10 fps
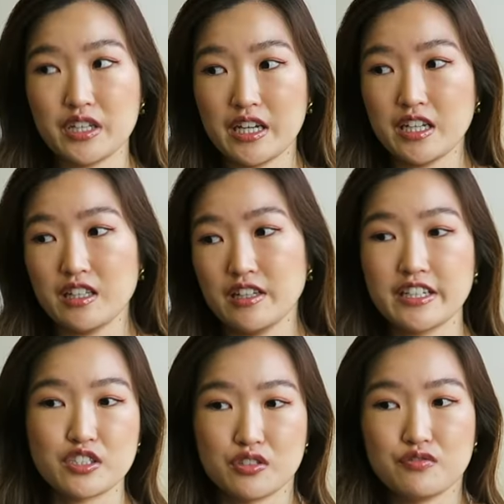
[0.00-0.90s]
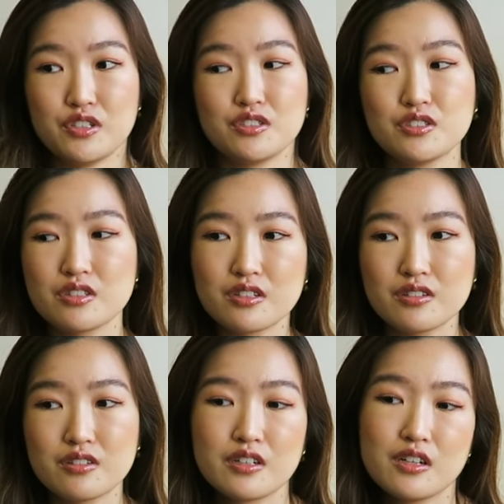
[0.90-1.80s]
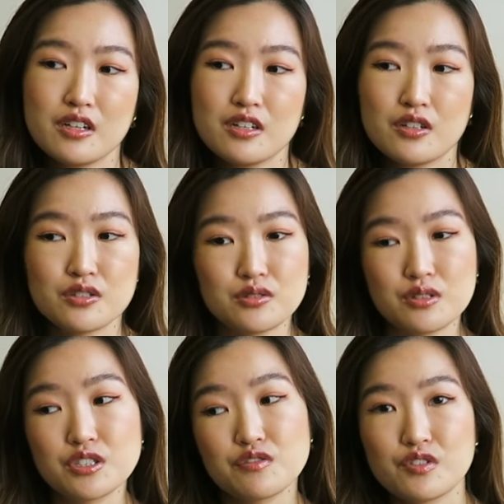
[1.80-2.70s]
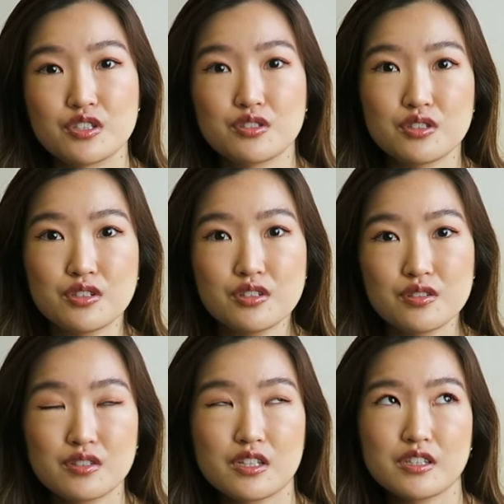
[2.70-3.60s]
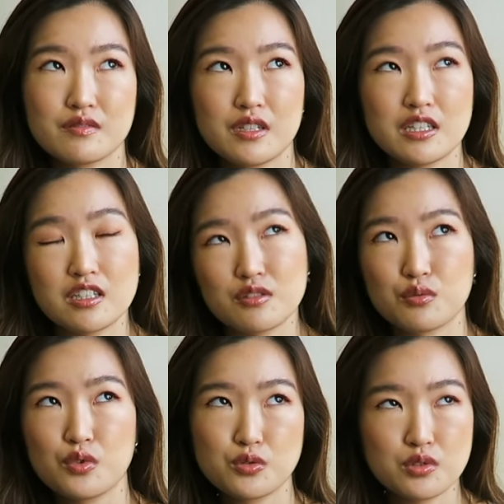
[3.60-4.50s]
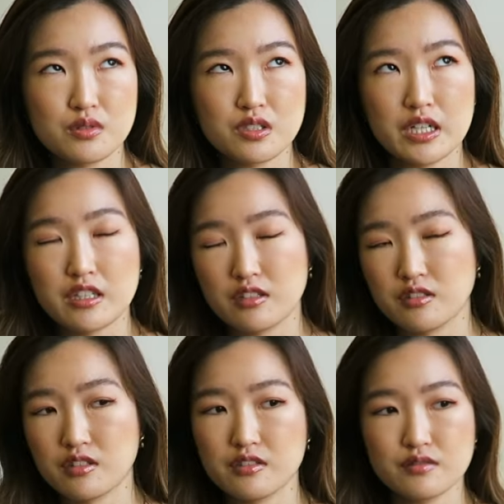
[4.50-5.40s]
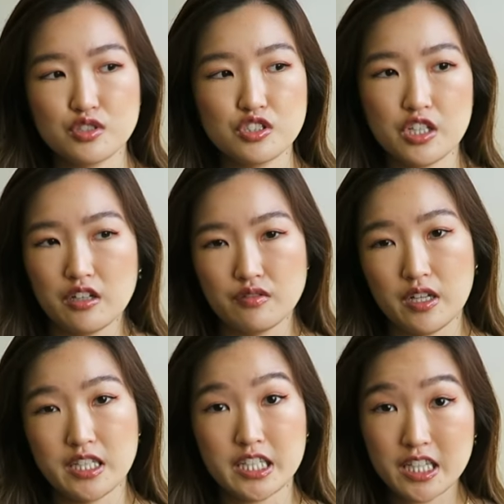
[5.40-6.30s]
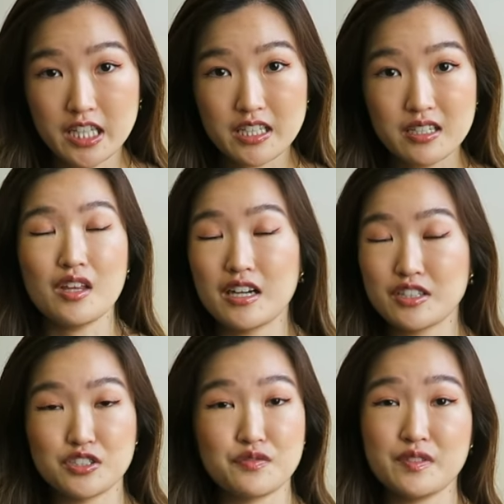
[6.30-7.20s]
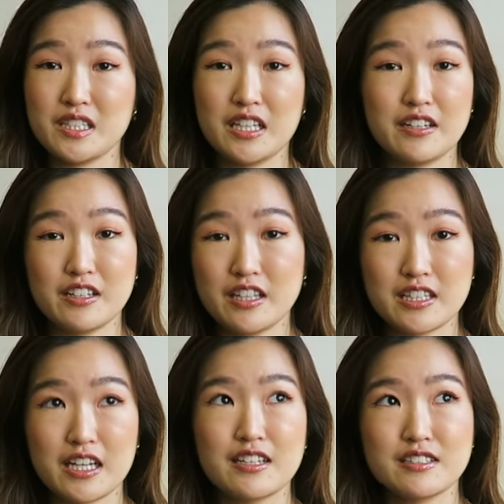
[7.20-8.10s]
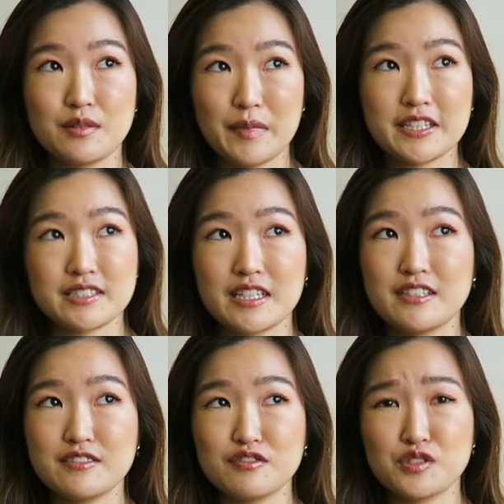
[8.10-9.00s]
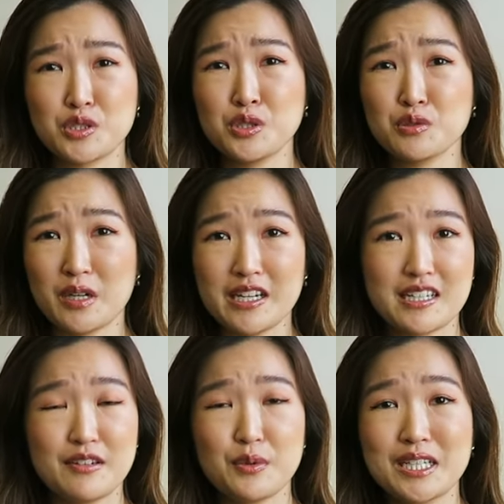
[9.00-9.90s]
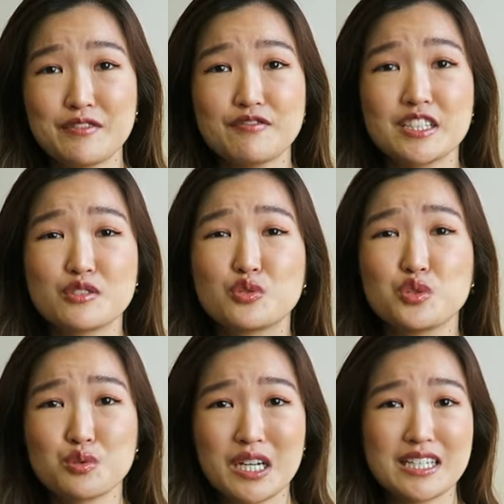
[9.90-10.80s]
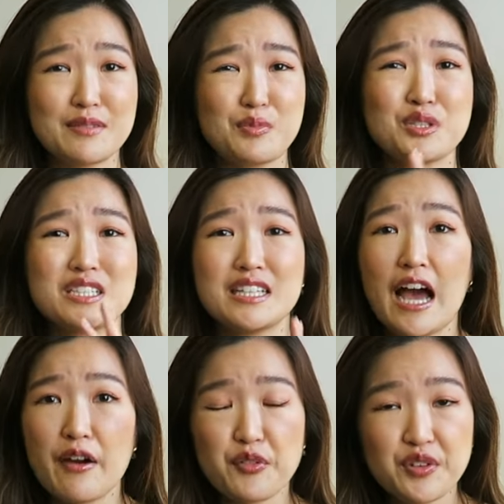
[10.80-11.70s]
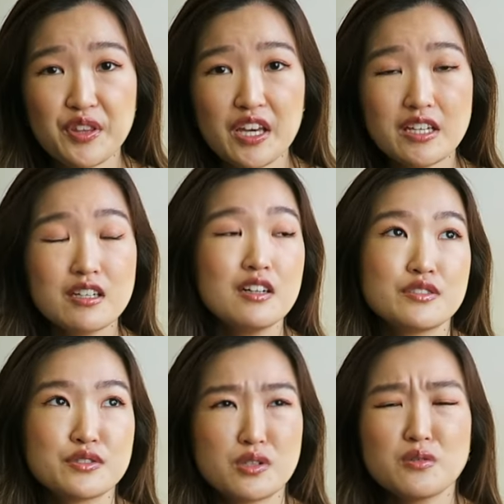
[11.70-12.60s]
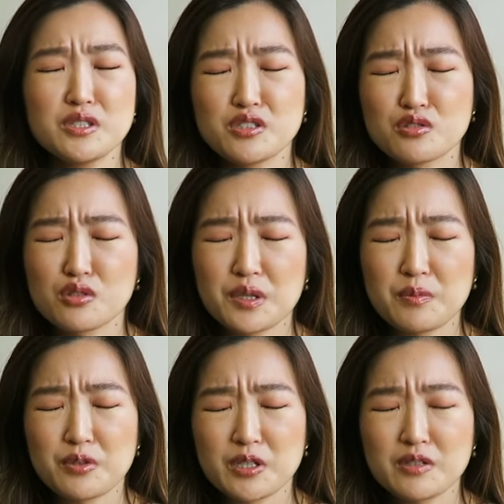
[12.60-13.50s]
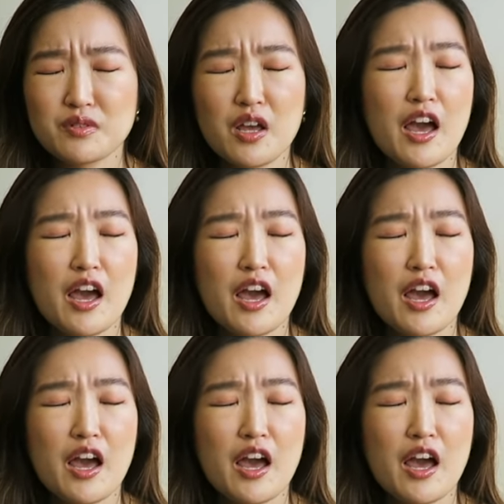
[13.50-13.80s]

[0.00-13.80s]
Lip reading: need any like extra furniture or storage furniture, like another wardrobe or another shelf, anything. I can just fit in anything. That's amazing. And for shura, we can fit in the shura. I can put in everything. Storage is so important.